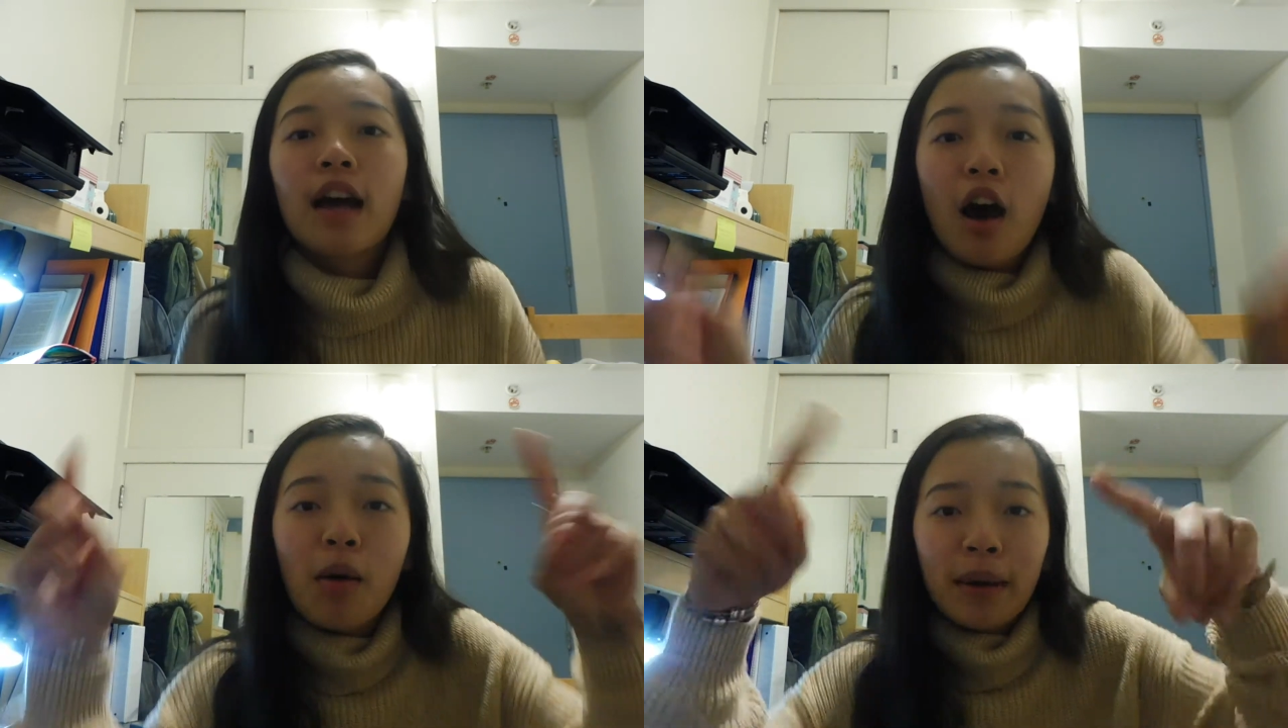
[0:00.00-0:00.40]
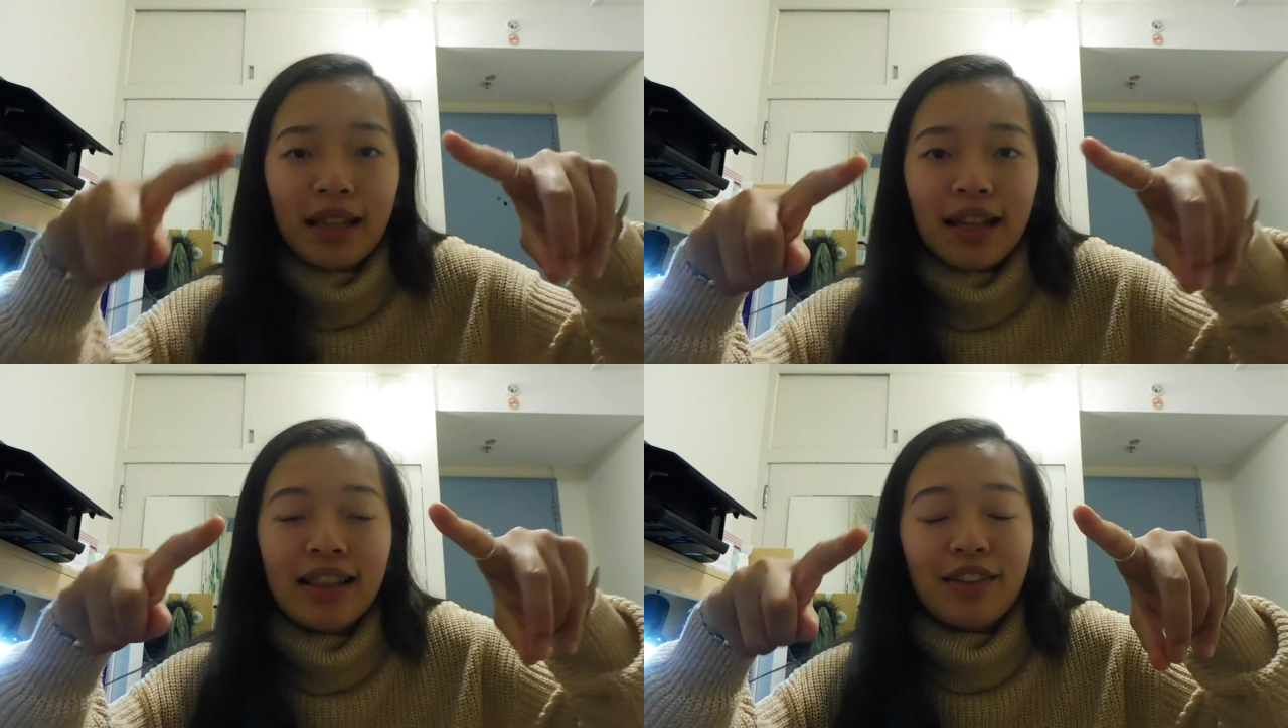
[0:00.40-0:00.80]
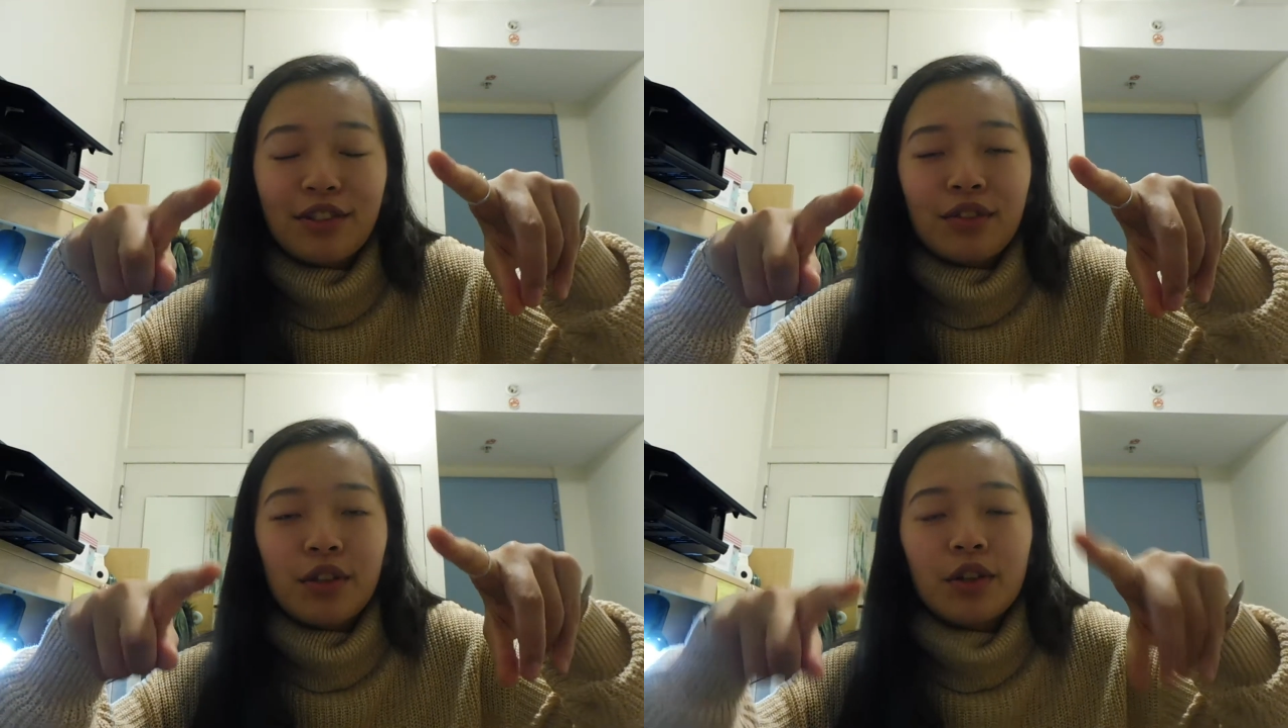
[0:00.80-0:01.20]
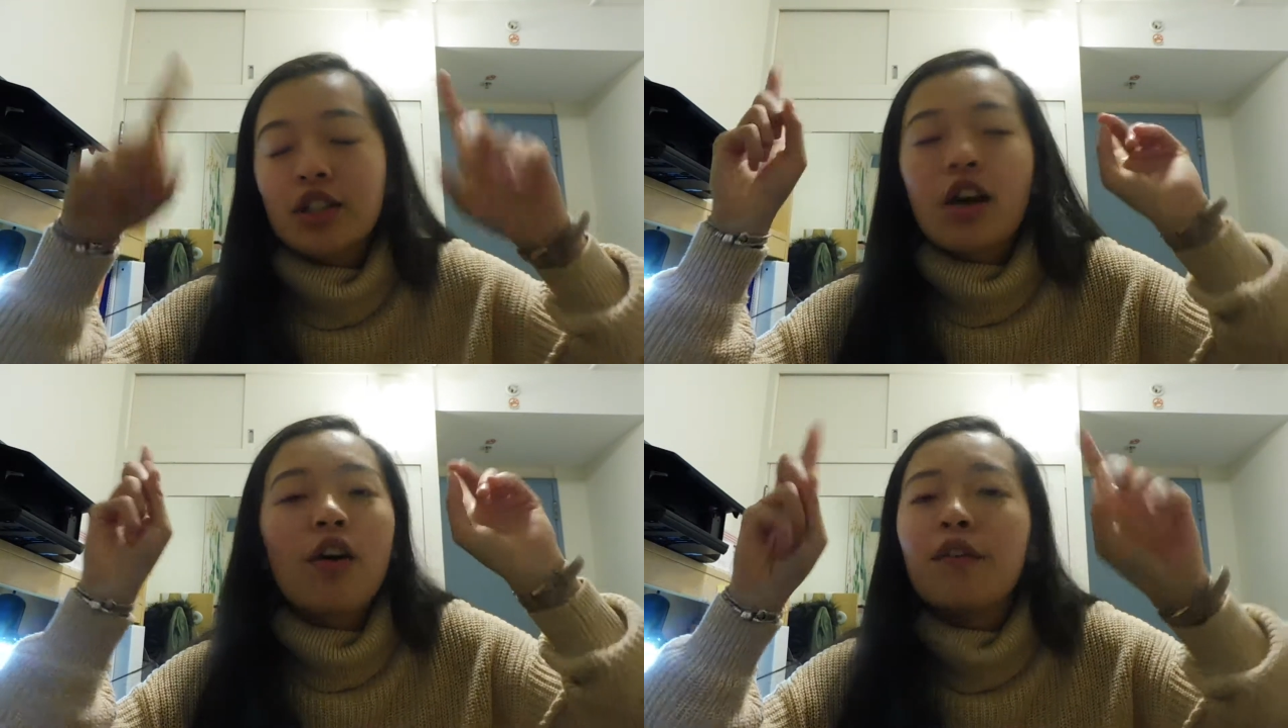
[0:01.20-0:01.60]
all my lovely
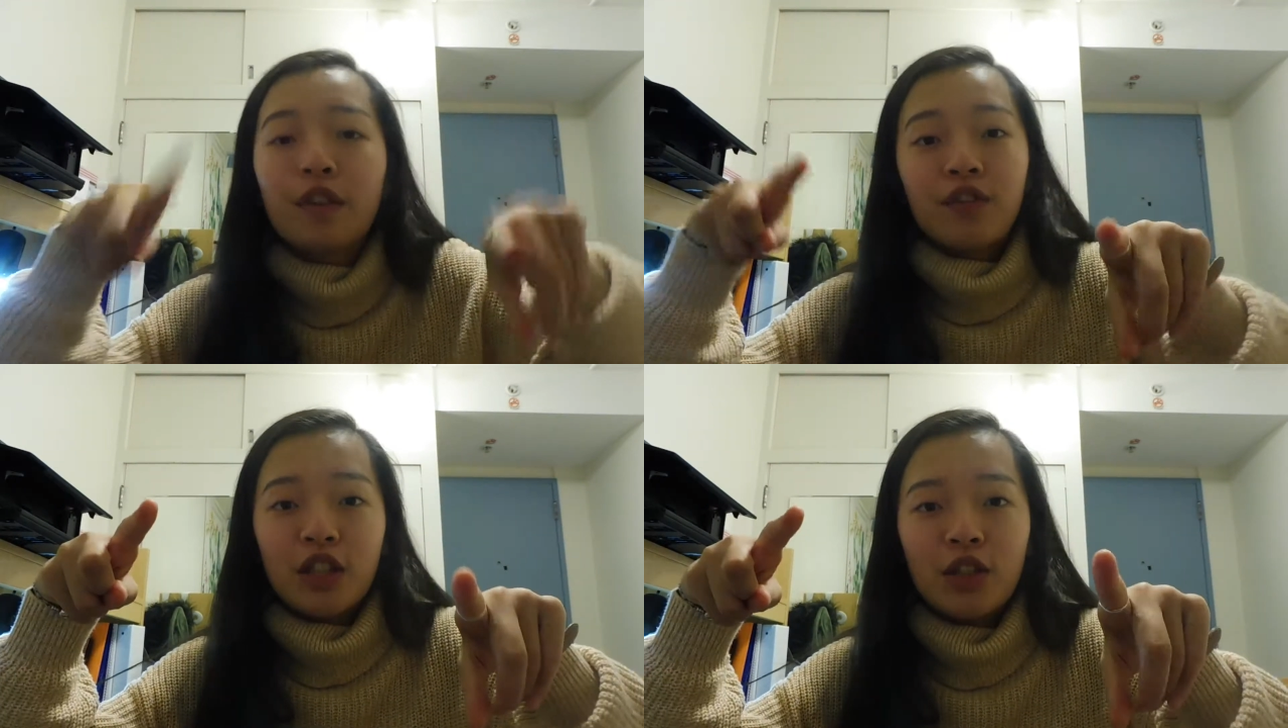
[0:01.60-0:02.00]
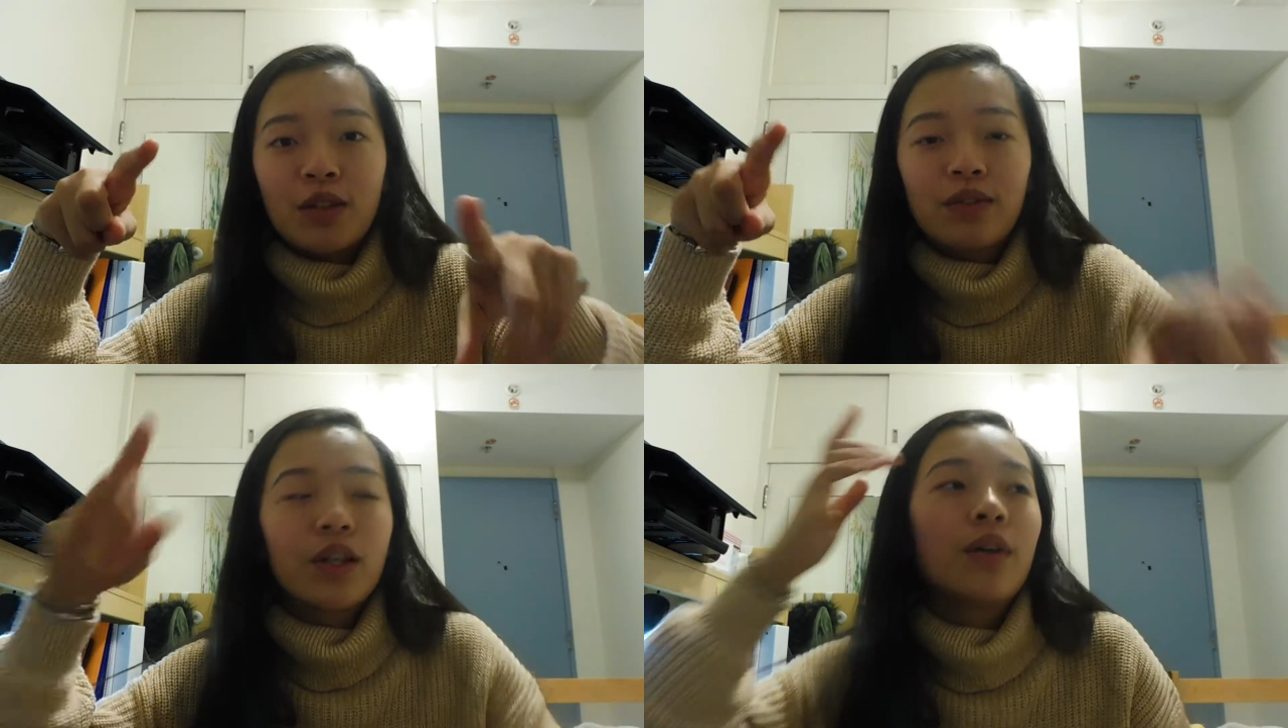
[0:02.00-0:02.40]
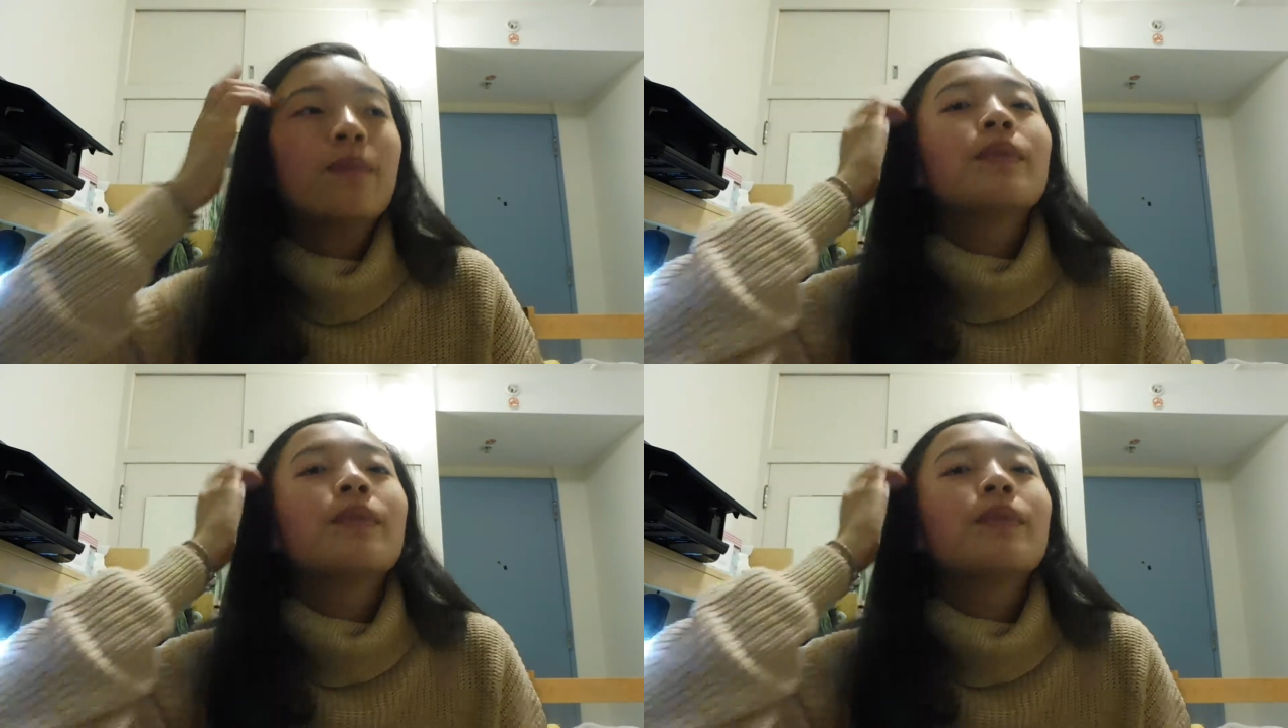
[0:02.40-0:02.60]
viewers, all fifty-two of you,